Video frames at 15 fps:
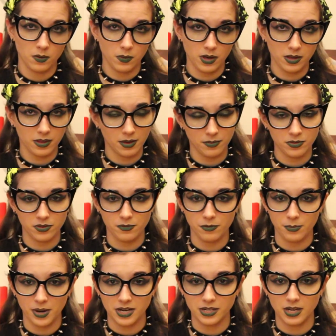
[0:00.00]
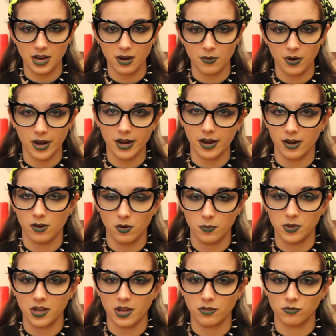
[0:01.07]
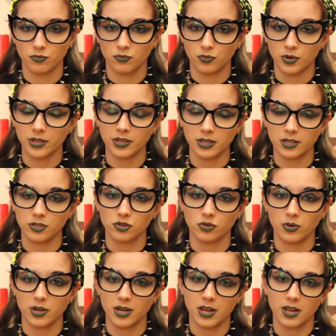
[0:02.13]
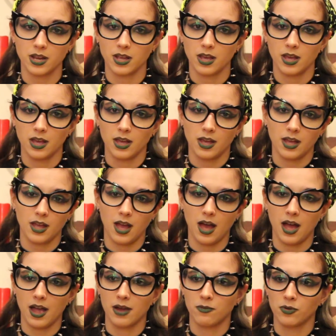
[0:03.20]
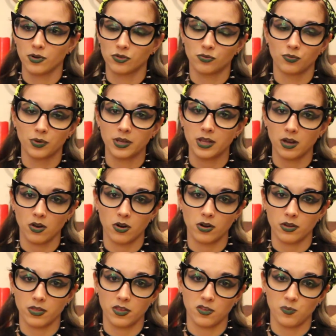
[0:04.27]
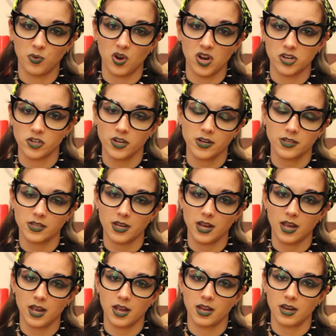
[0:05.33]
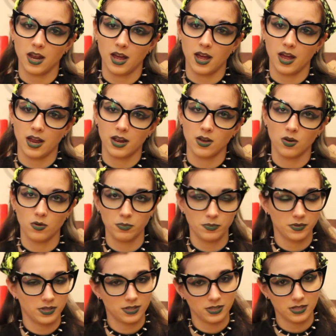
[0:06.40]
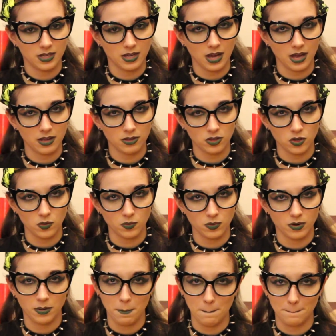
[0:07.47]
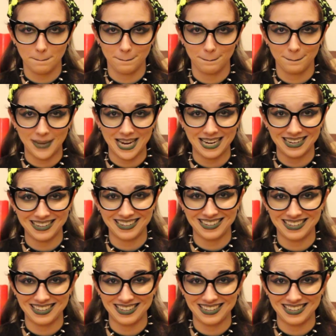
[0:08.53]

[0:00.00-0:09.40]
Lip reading: Well, that was it for my DIY. I hope you guys really enjoyed it. I worked really hard on this project, and I hope to see you guys soon. Bye!